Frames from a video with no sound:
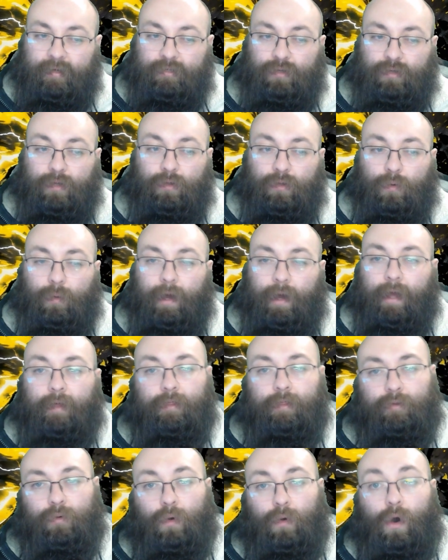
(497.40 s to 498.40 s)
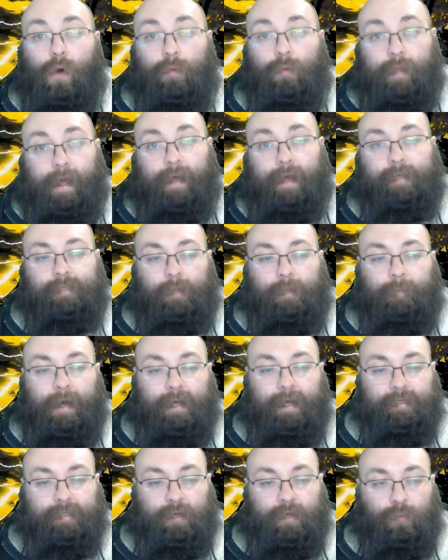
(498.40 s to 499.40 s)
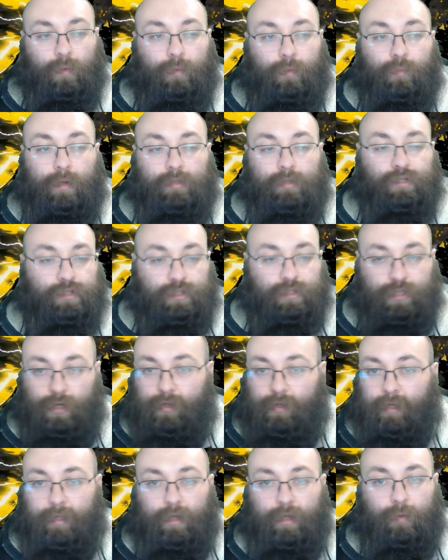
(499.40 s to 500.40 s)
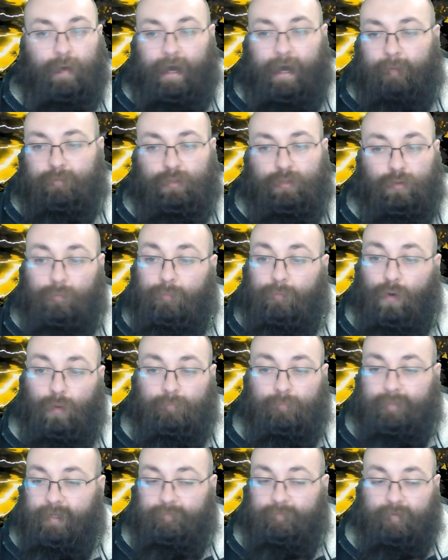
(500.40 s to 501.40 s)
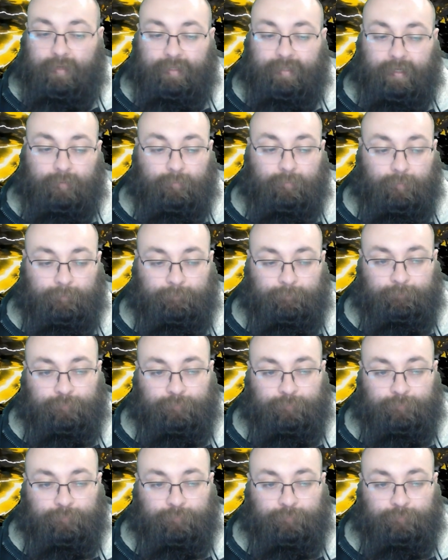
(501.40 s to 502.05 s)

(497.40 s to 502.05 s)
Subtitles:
So I don't want to throw all the eggs in a basket when we're just chucking out absolute bombs every time.